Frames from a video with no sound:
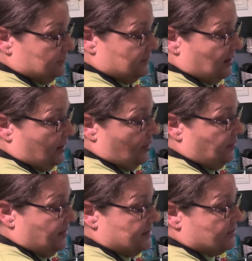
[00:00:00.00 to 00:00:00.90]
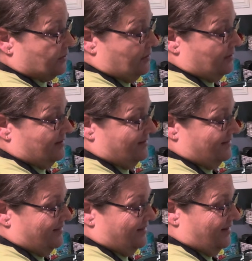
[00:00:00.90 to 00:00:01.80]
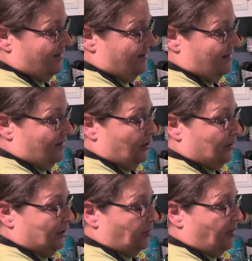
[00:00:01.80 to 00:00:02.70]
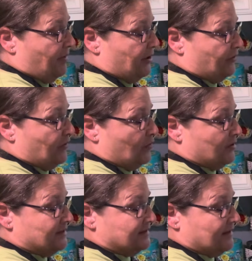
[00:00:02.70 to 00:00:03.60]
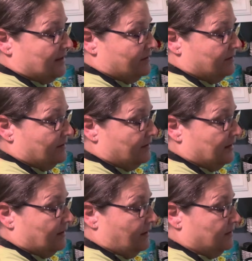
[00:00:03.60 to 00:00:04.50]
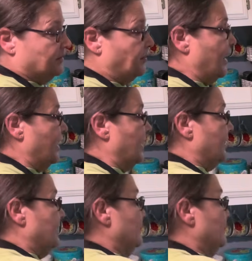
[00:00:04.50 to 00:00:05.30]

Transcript: So I hope these do a little bit better than the ones that on the pie